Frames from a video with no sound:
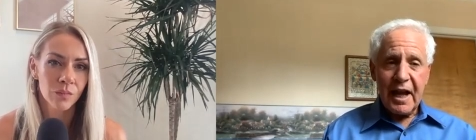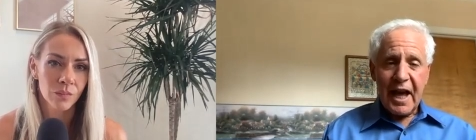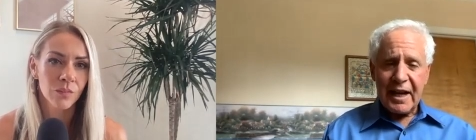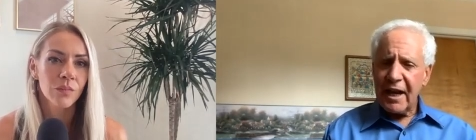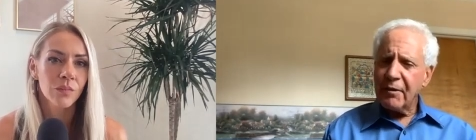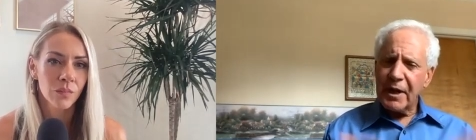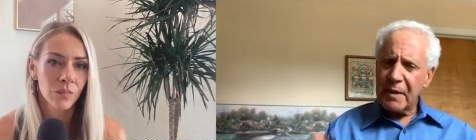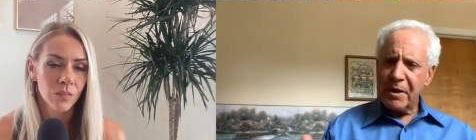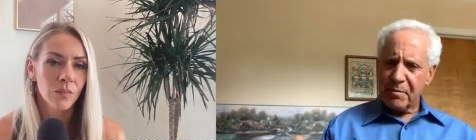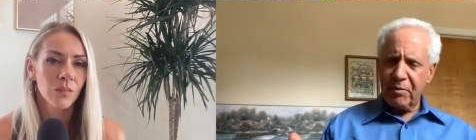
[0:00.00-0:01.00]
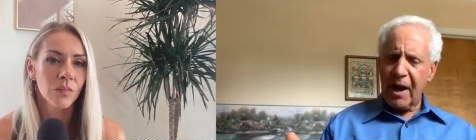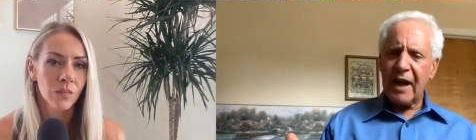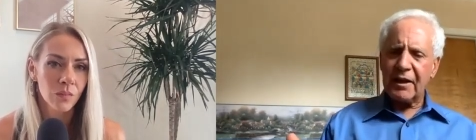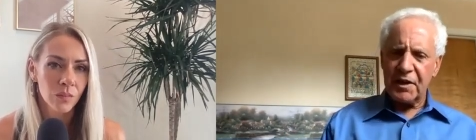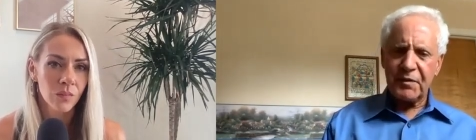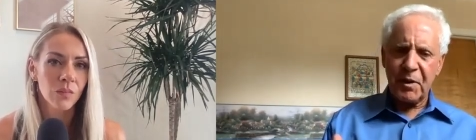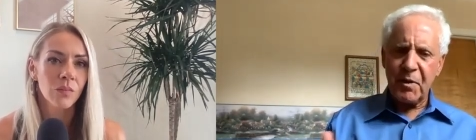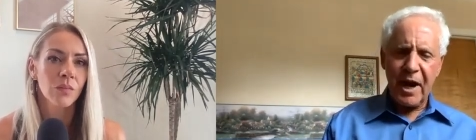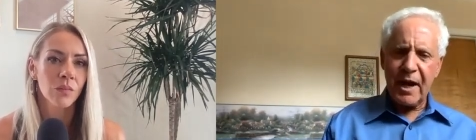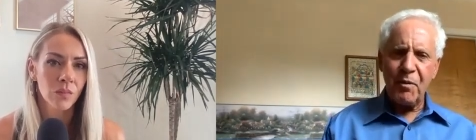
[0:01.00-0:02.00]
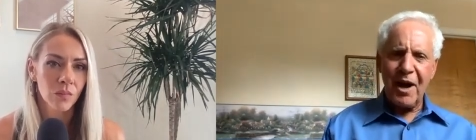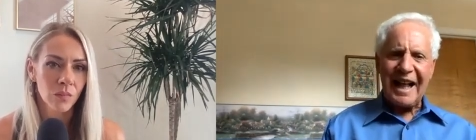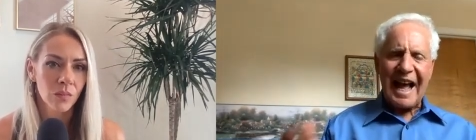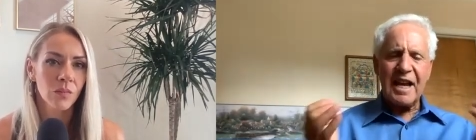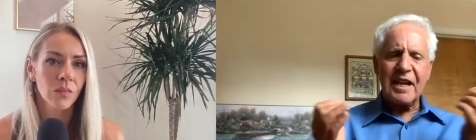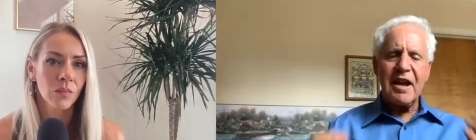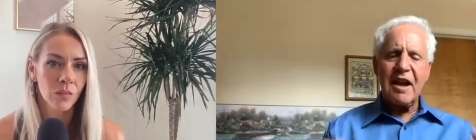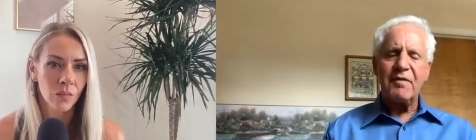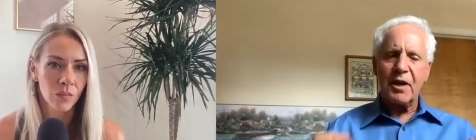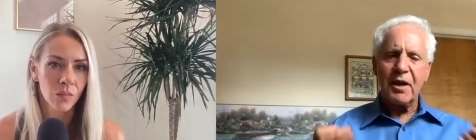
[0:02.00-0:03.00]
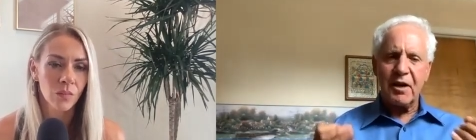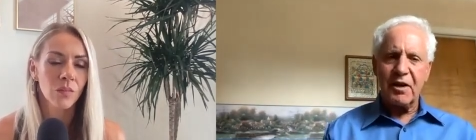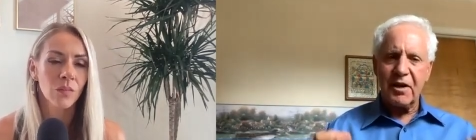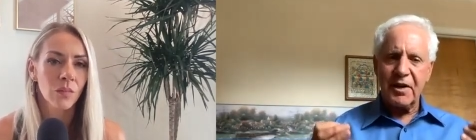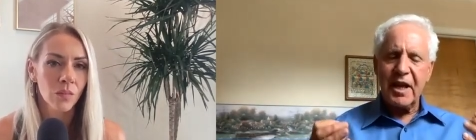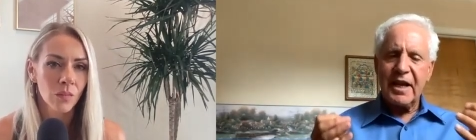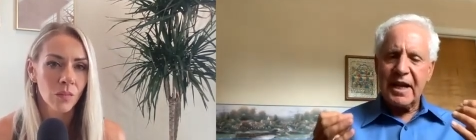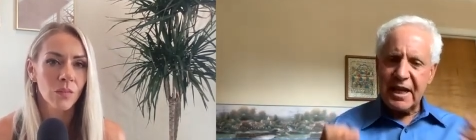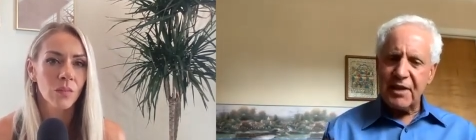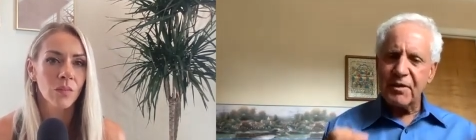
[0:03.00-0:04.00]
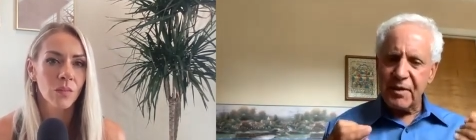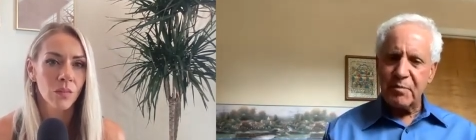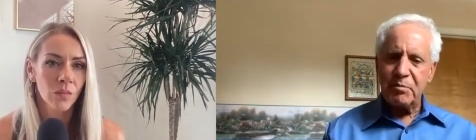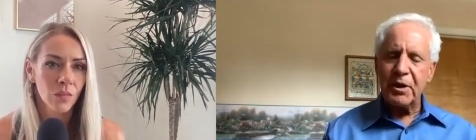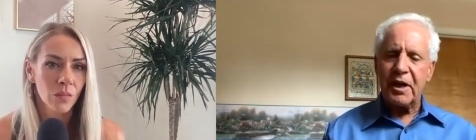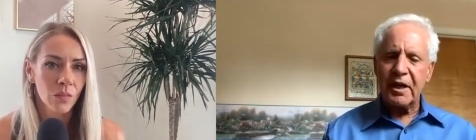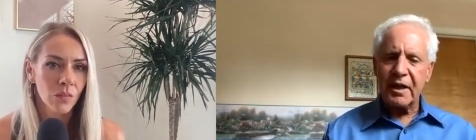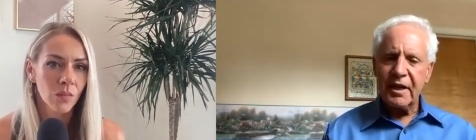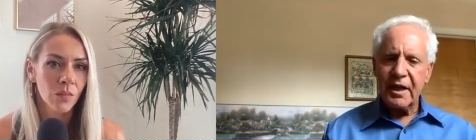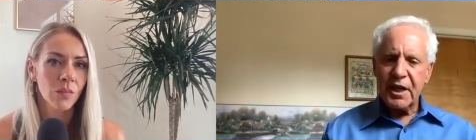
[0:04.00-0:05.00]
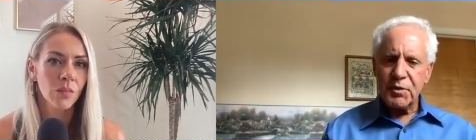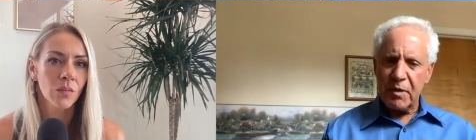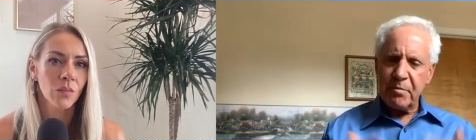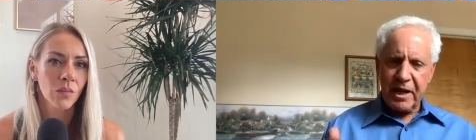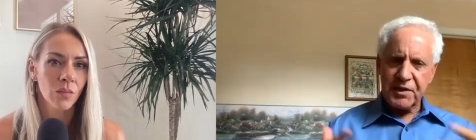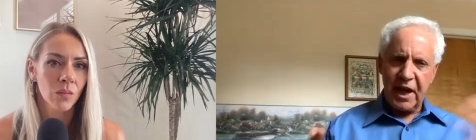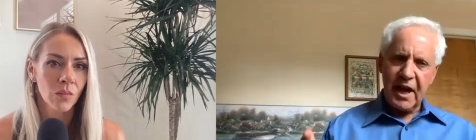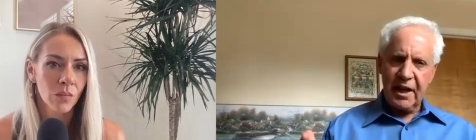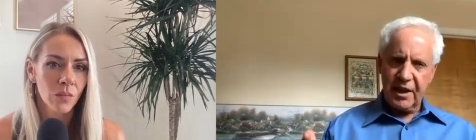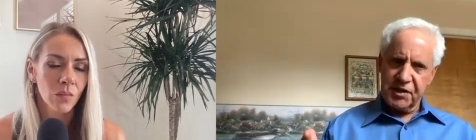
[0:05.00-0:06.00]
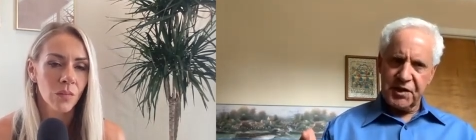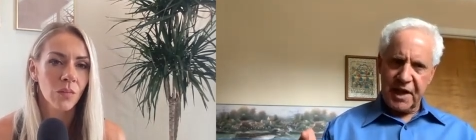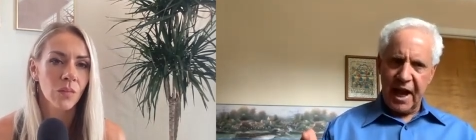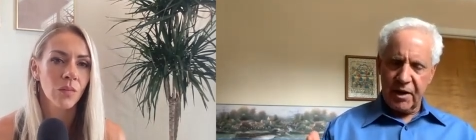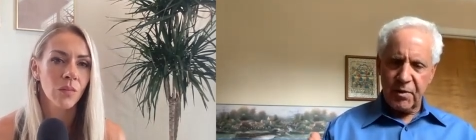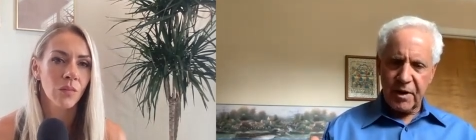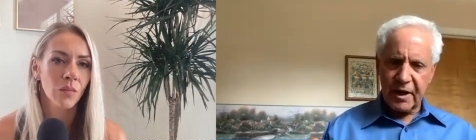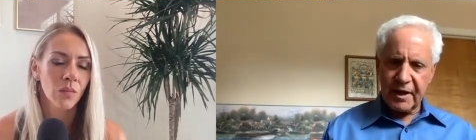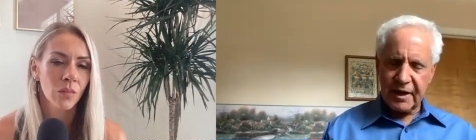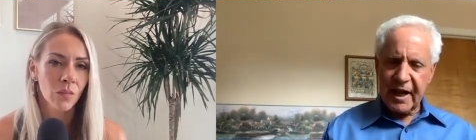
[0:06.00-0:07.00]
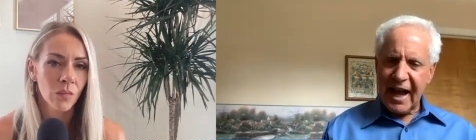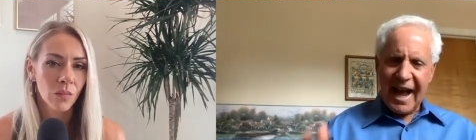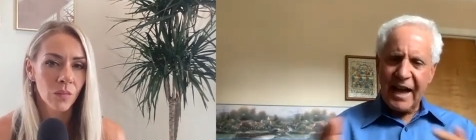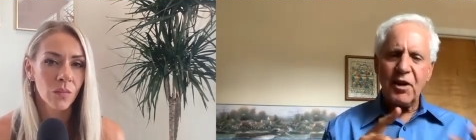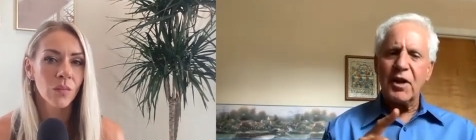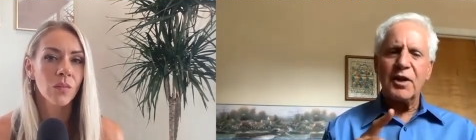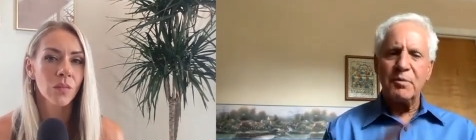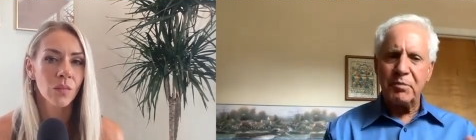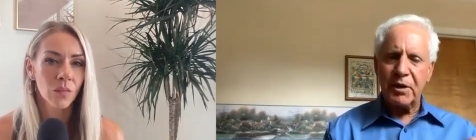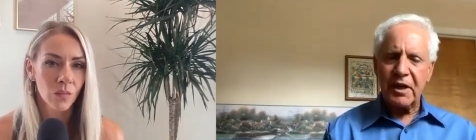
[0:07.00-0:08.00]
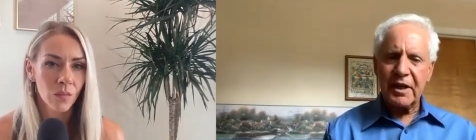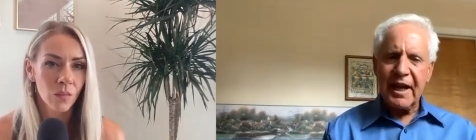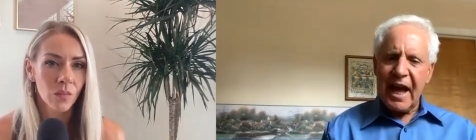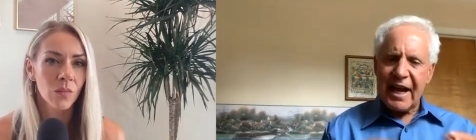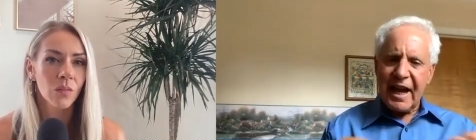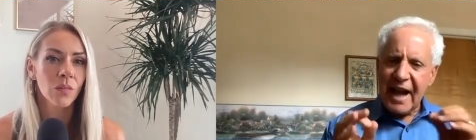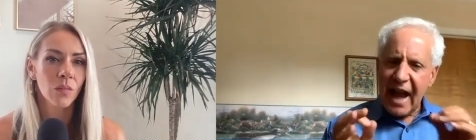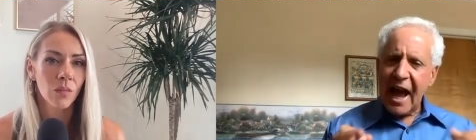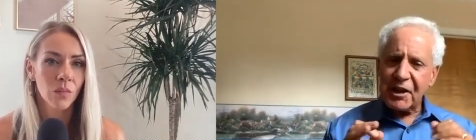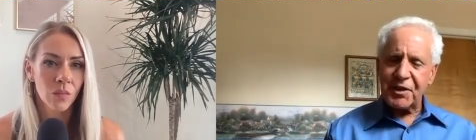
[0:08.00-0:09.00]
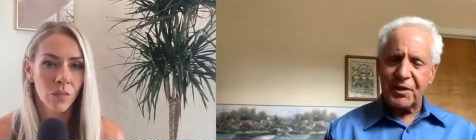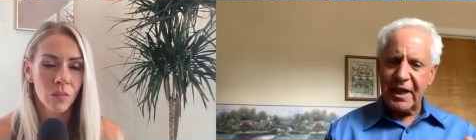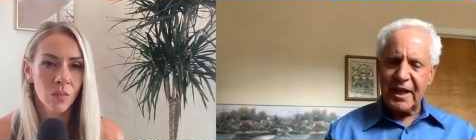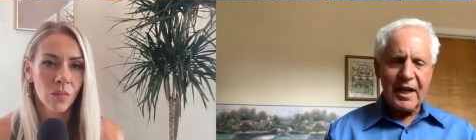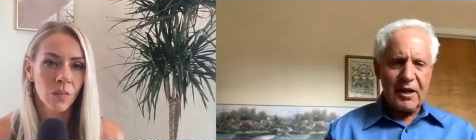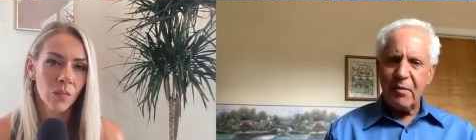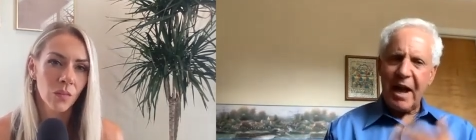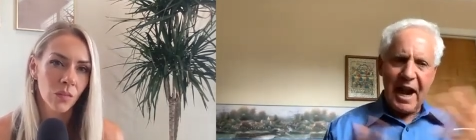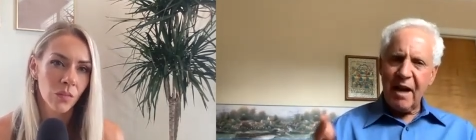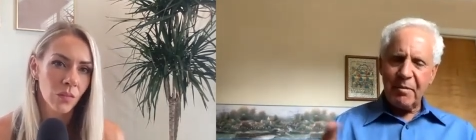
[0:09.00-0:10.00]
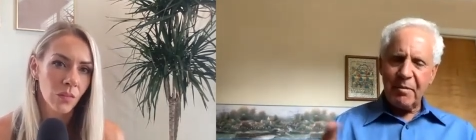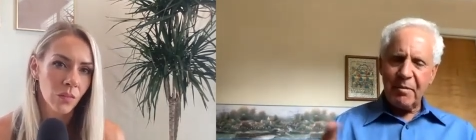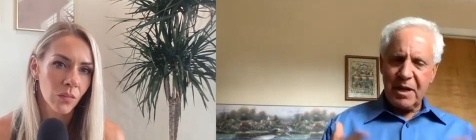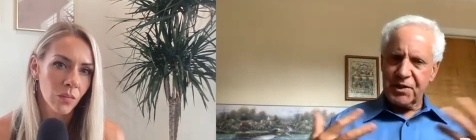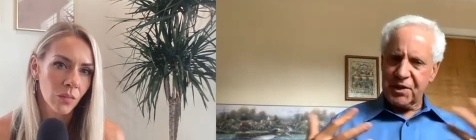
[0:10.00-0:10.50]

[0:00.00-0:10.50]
Speaker 1: And I had already been in practice for quite a while. I had never heard either of the book. It's written by a psychologist out in Oregon. I hadn't heard of the book. And I had actually, no matter how many years I